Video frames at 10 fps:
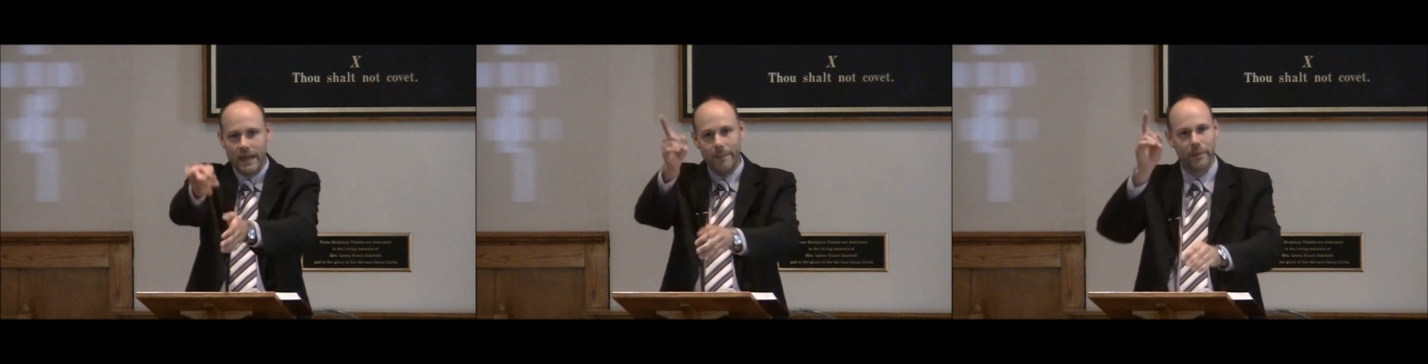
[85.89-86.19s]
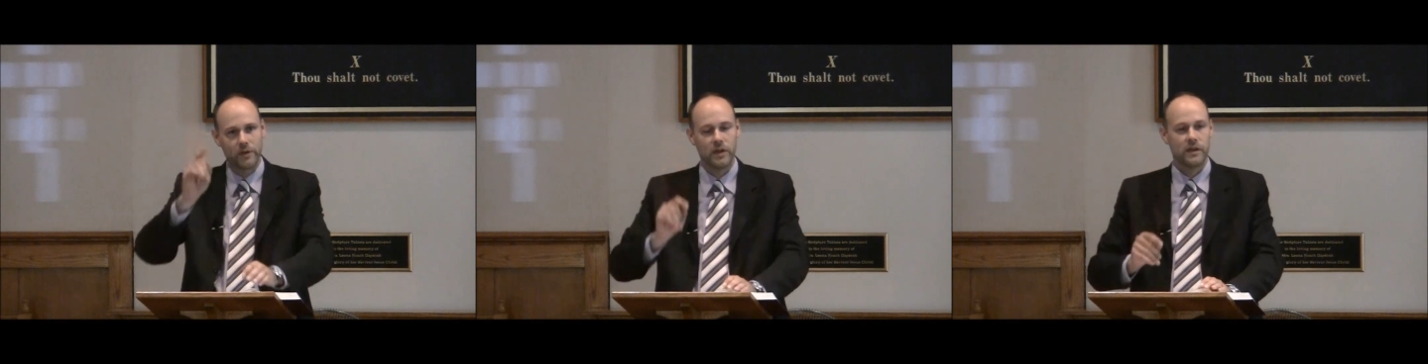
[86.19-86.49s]

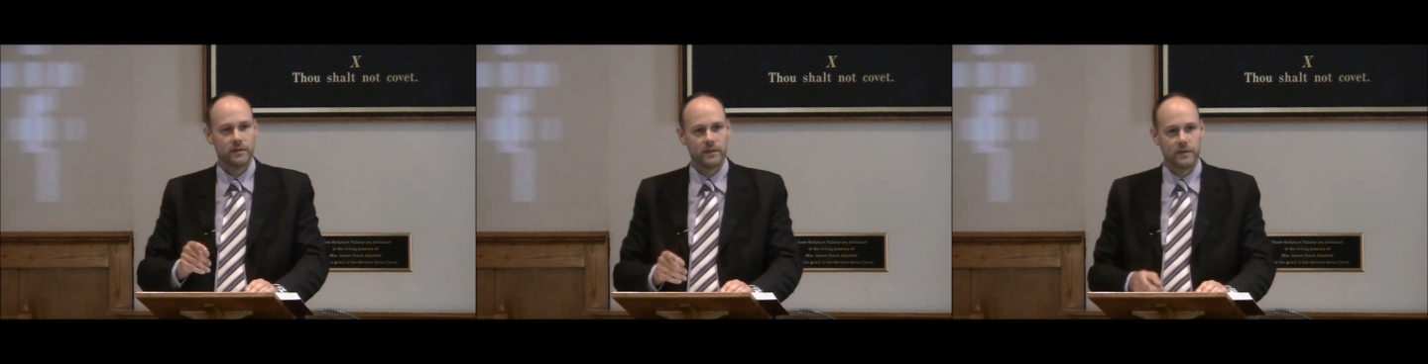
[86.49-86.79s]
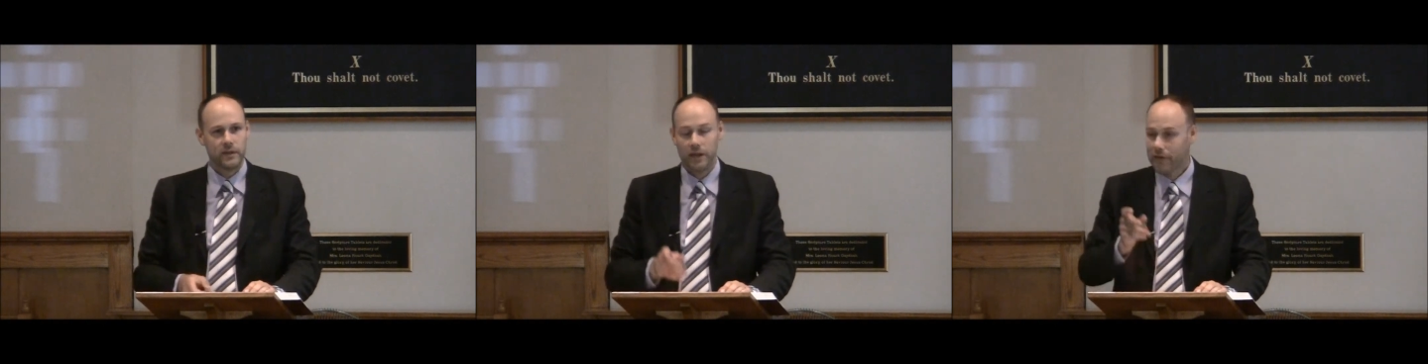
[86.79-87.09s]

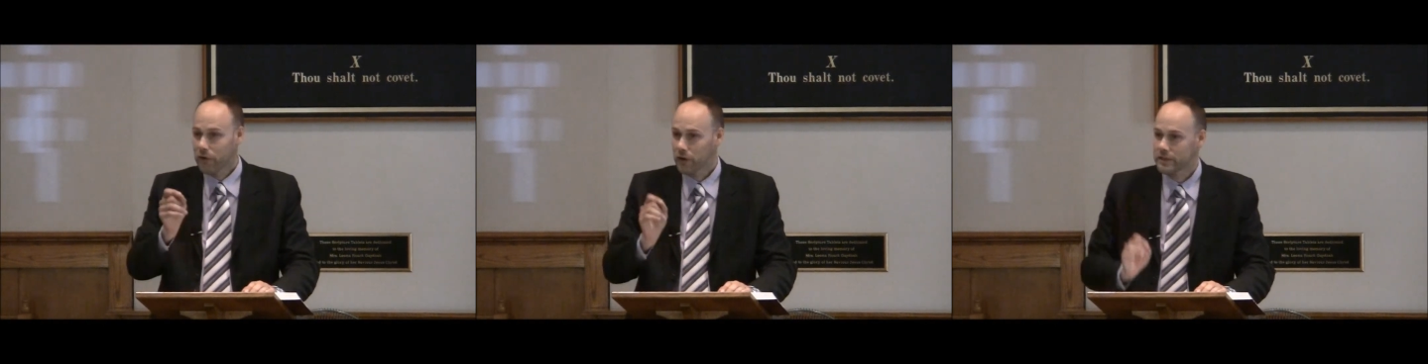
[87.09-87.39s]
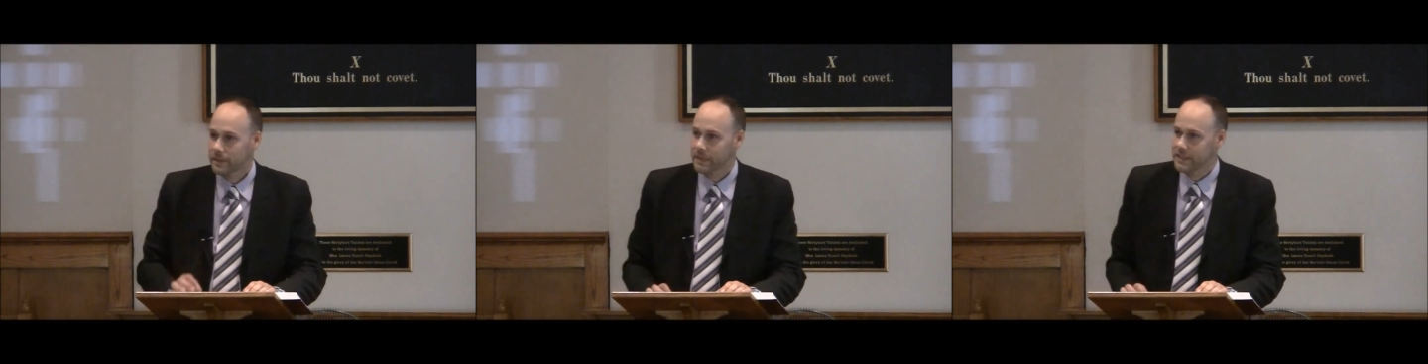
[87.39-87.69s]
ever
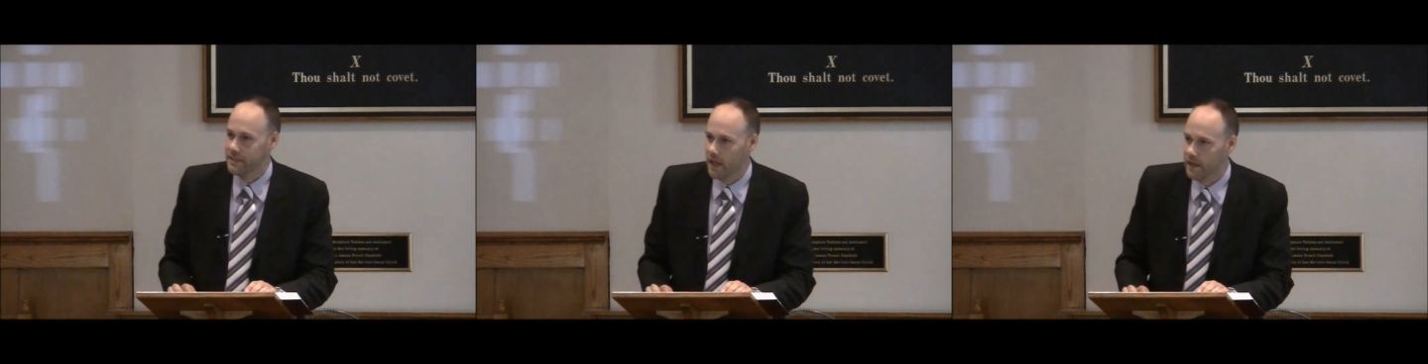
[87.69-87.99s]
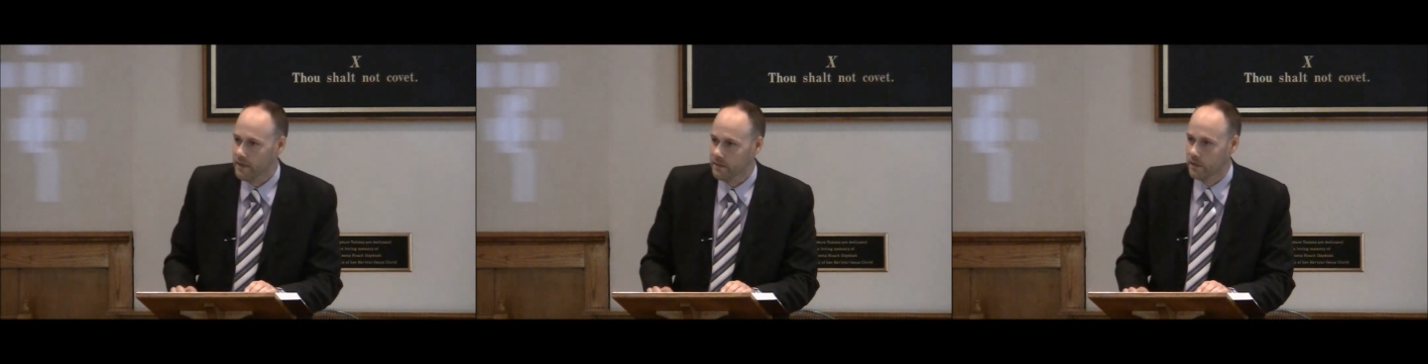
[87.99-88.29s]
heard somebody
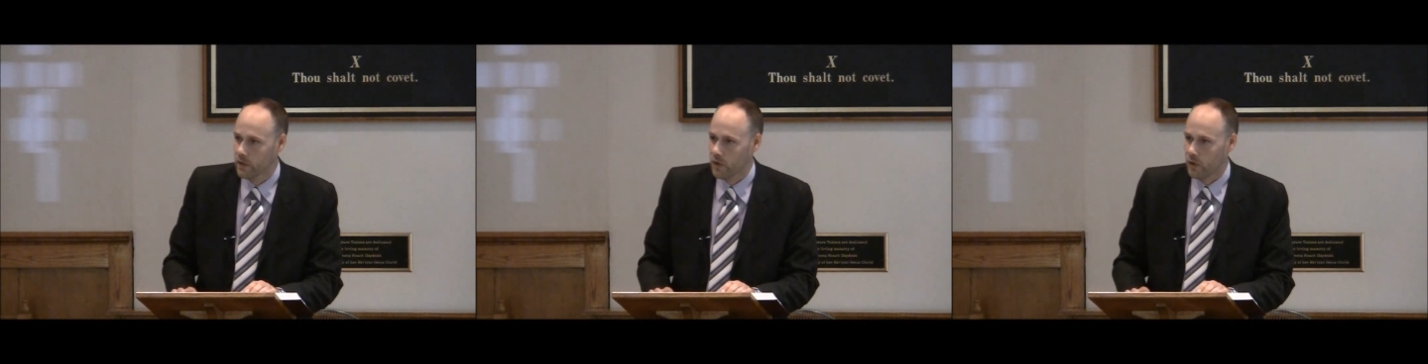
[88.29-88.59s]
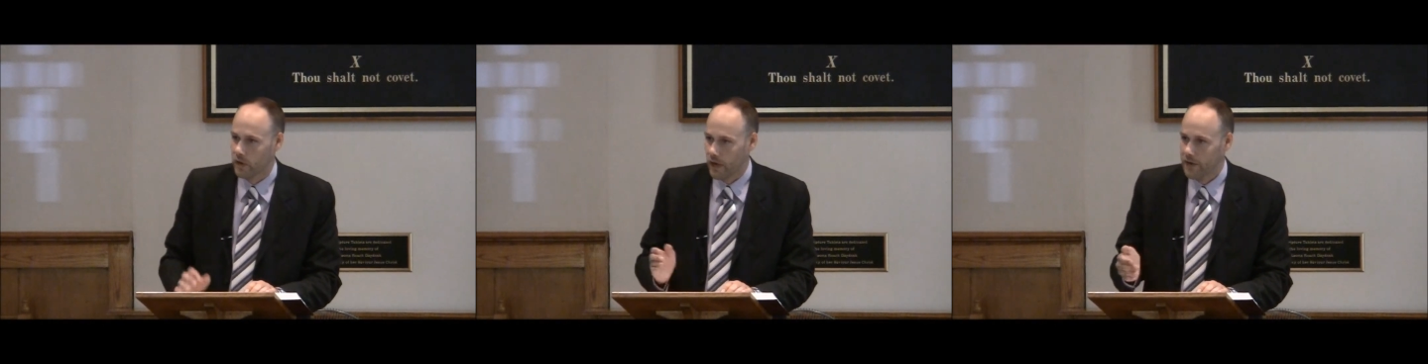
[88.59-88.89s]
say,
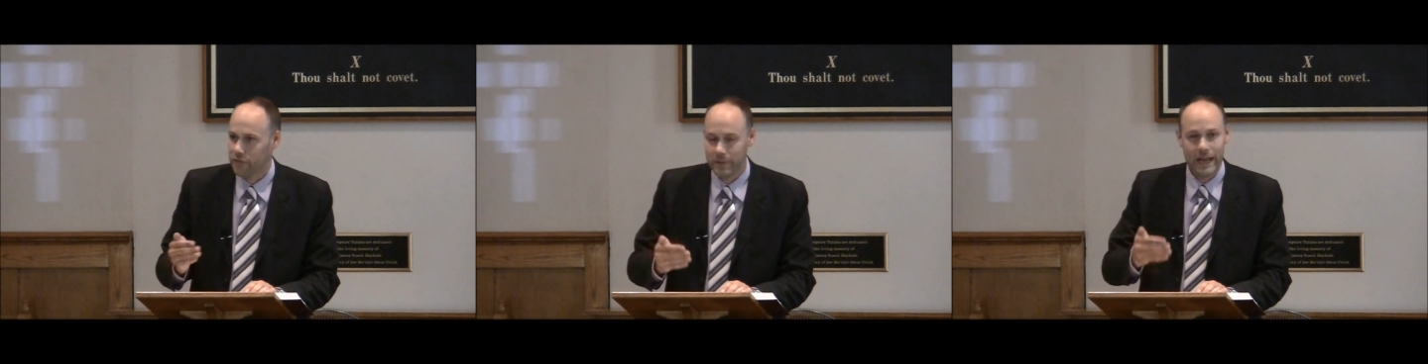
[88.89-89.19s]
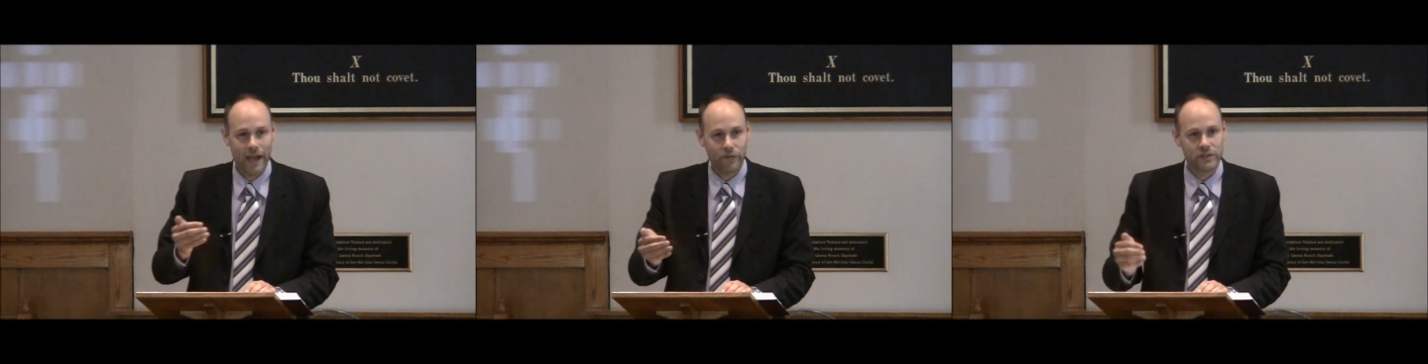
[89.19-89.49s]
or God
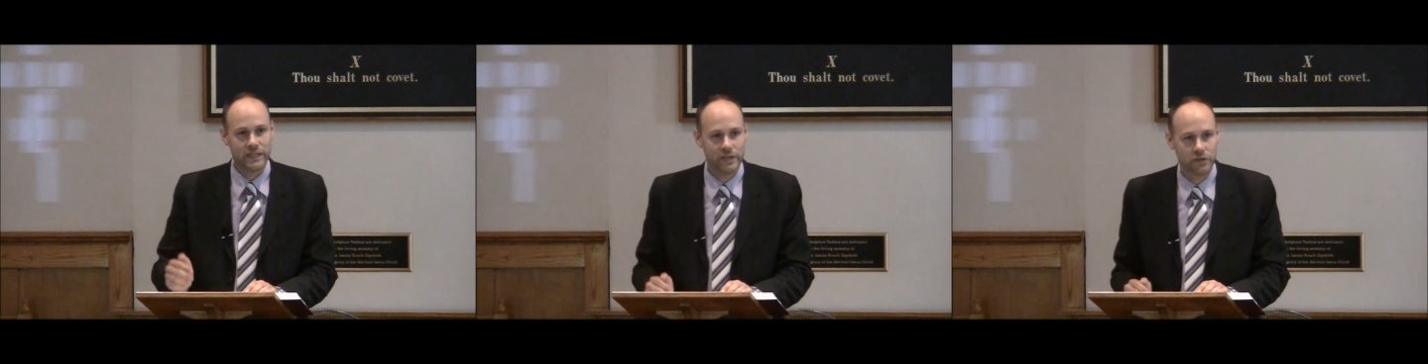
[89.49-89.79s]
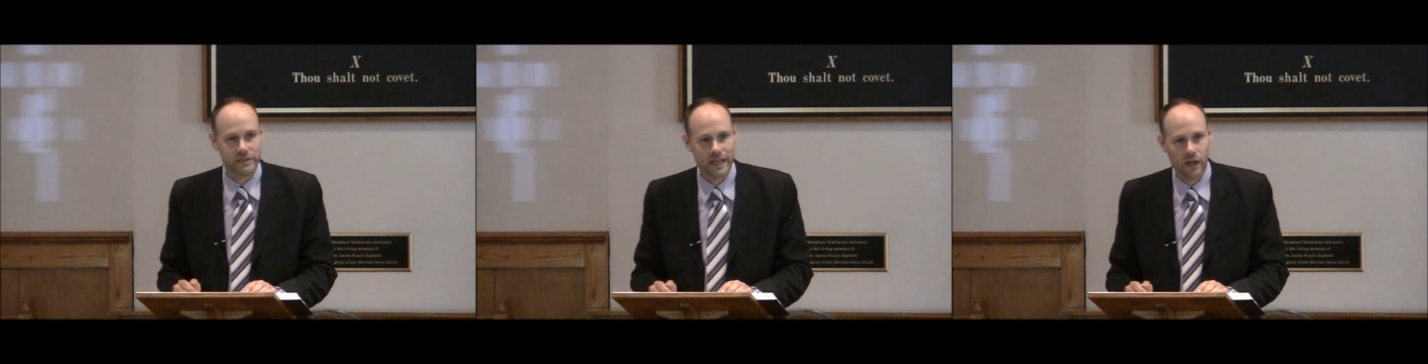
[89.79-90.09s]
forbid, ever said
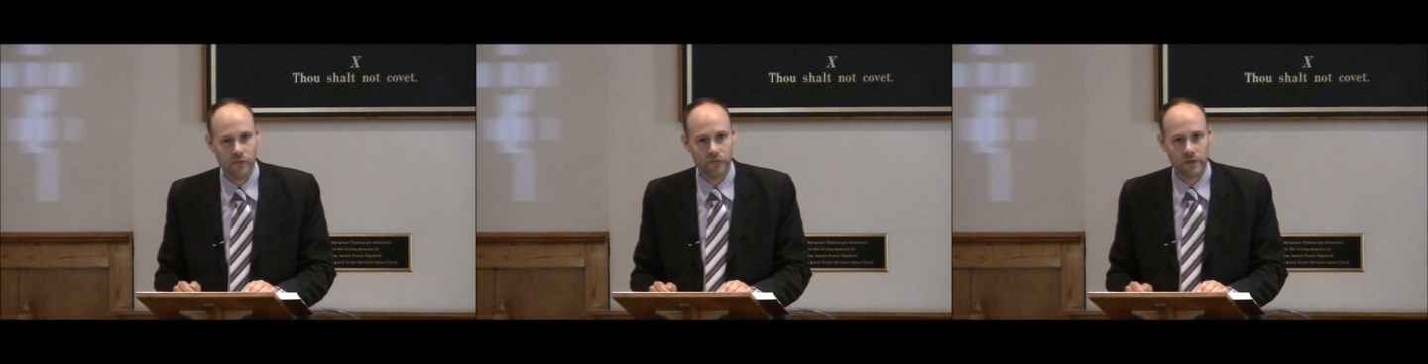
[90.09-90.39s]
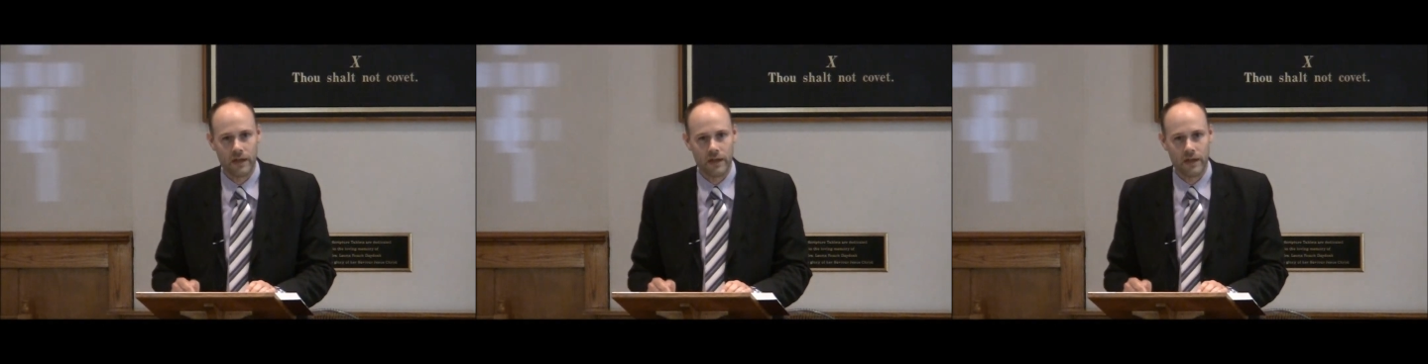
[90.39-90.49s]
yourself,